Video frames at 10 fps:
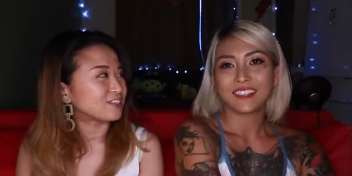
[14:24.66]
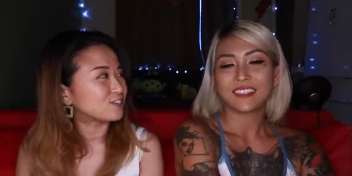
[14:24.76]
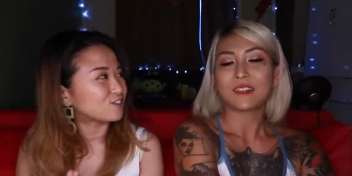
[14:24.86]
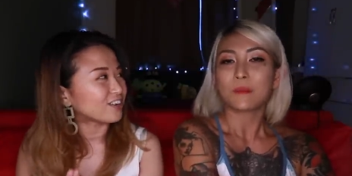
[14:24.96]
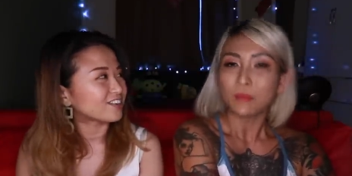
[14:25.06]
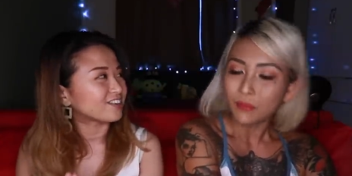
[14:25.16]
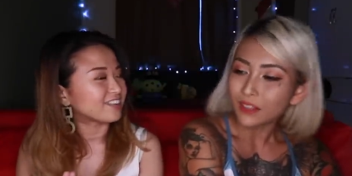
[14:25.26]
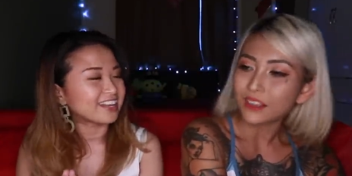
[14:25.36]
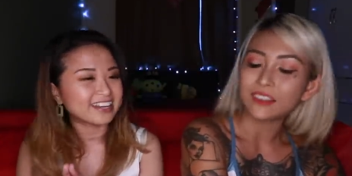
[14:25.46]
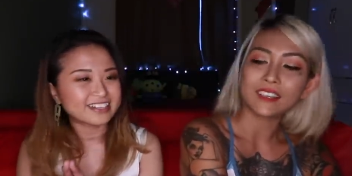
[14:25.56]
Speaker 1: instructor.
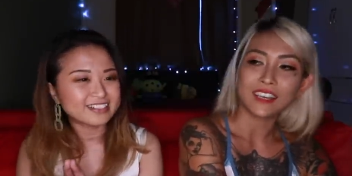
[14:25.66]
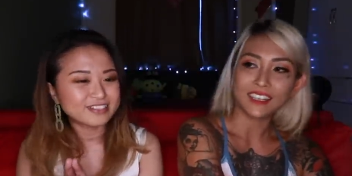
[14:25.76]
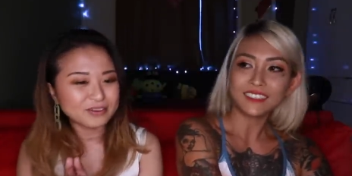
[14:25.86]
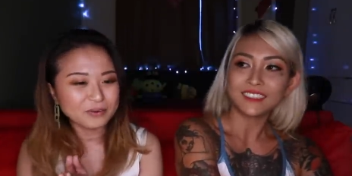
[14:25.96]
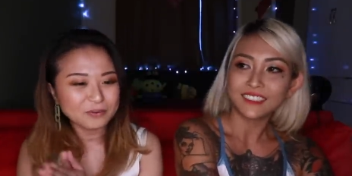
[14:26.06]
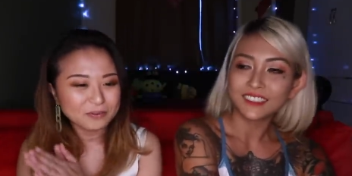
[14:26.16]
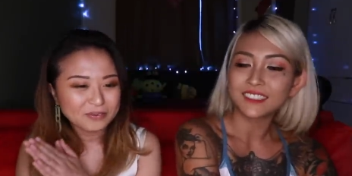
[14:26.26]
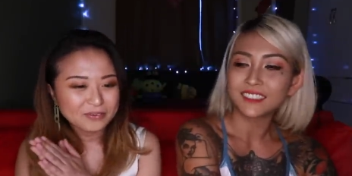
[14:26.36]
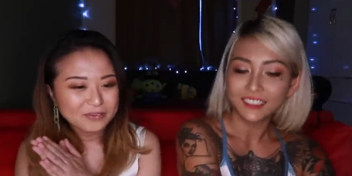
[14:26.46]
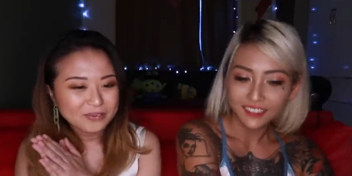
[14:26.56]
Like okay. so
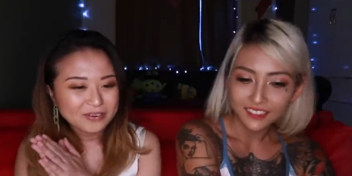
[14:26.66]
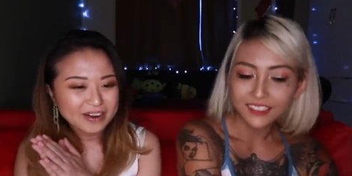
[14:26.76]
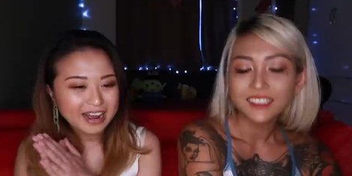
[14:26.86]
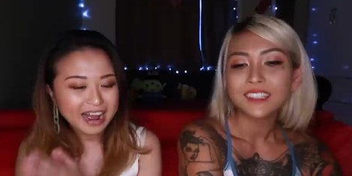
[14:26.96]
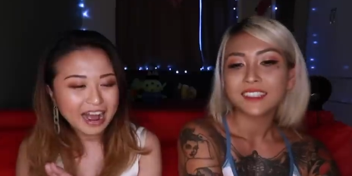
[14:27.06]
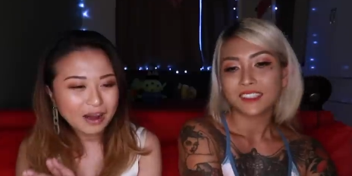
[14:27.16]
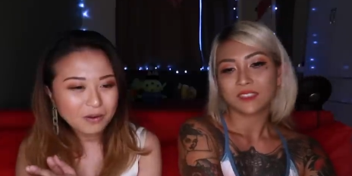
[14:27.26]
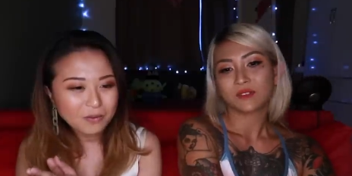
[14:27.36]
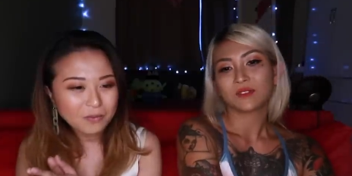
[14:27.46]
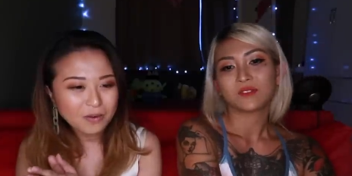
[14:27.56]

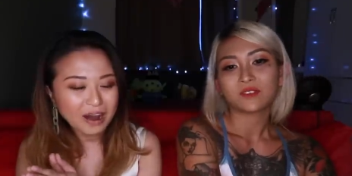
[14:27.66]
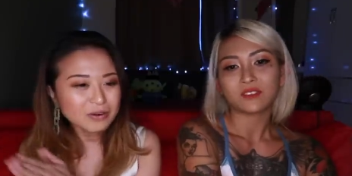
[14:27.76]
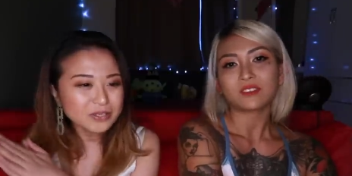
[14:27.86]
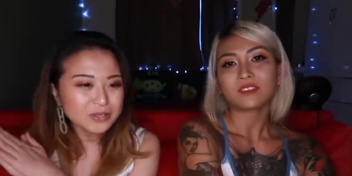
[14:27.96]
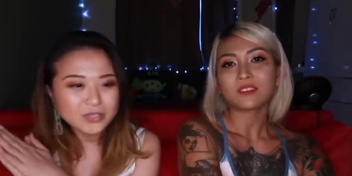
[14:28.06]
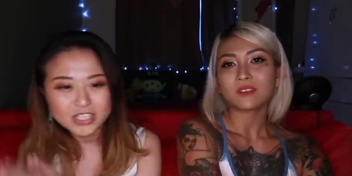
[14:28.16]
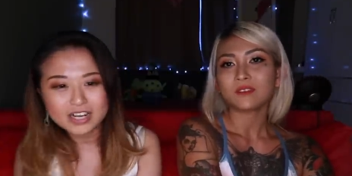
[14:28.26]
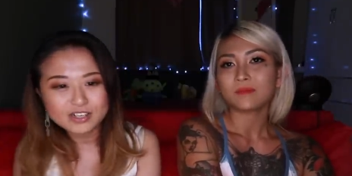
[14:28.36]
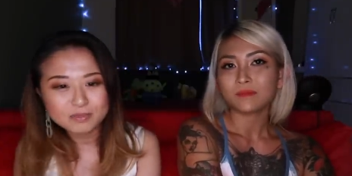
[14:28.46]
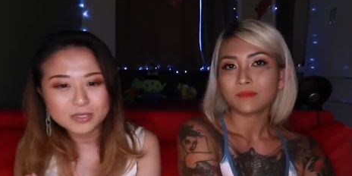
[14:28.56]
how how do you
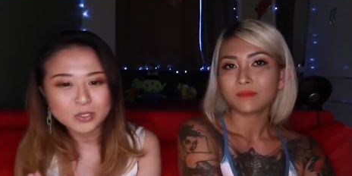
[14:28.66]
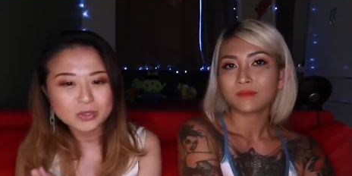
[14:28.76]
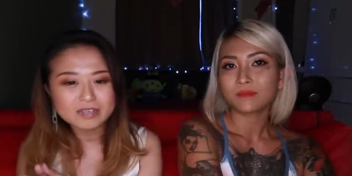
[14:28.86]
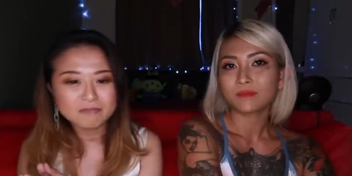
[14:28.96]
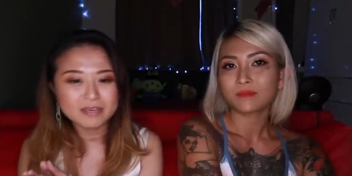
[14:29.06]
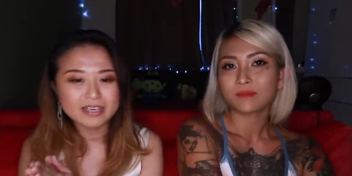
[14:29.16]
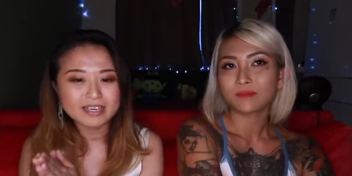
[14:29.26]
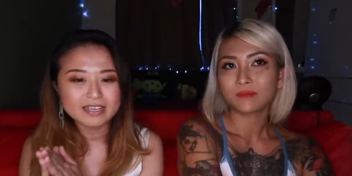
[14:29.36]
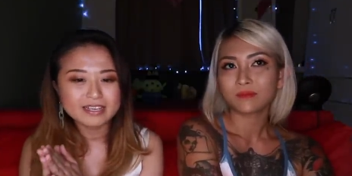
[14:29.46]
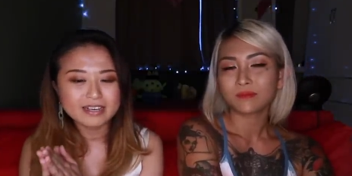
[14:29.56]
juggle between
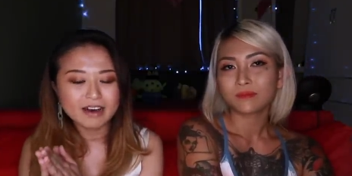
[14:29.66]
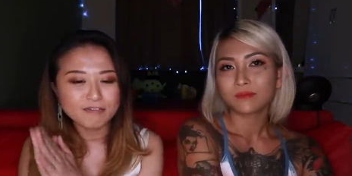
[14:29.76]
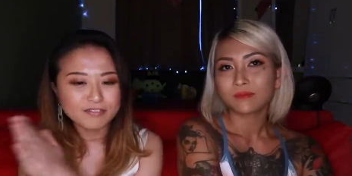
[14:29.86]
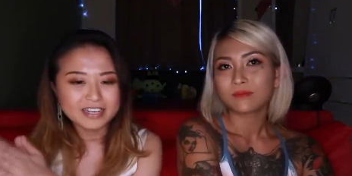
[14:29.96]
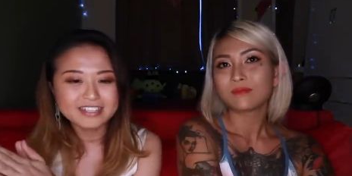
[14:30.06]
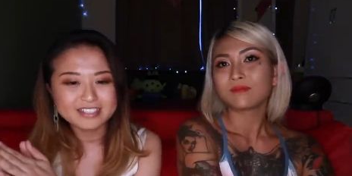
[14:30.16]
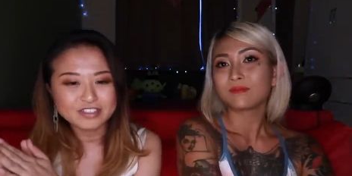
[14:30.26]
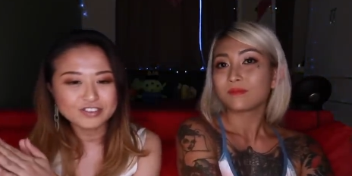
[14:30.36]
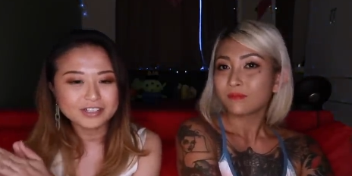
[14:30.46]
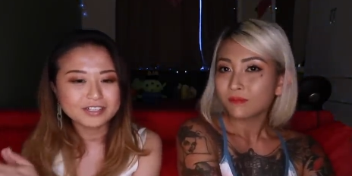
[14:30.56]
being a fitness
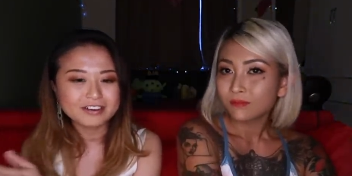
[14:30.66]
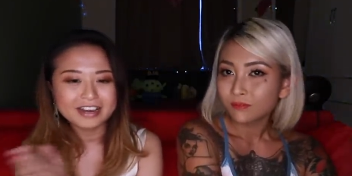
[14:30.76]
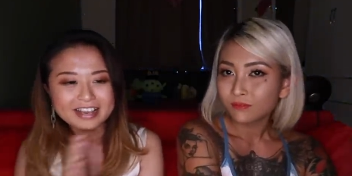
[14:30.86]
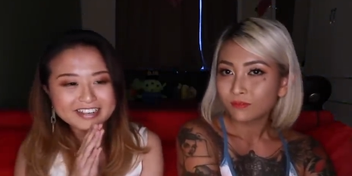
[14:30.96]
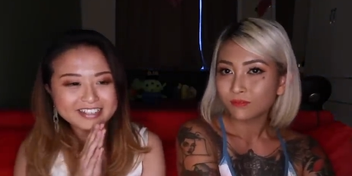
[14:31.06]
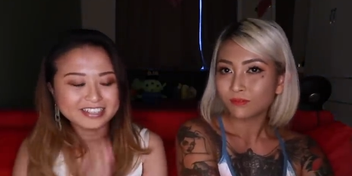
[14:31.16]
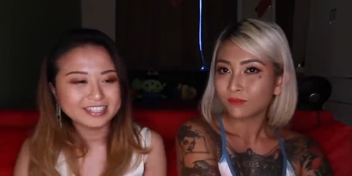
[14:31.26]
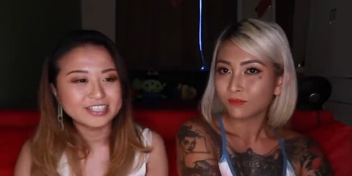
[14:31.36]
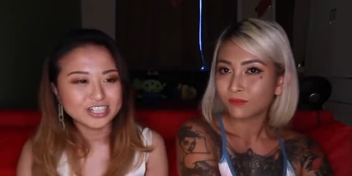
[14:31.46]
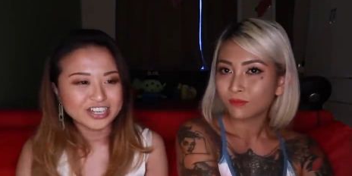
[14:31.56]
instructor and a
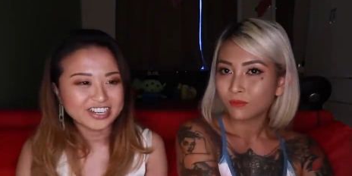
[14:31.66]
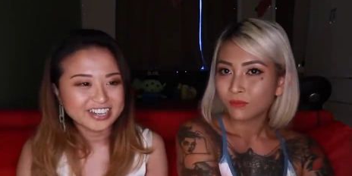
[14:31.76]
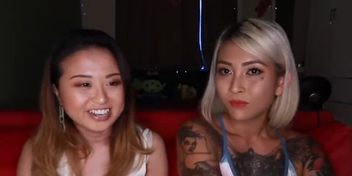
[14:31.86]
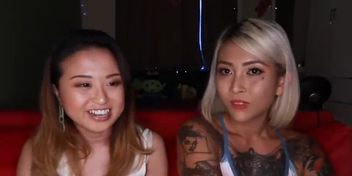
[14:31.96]
DJ?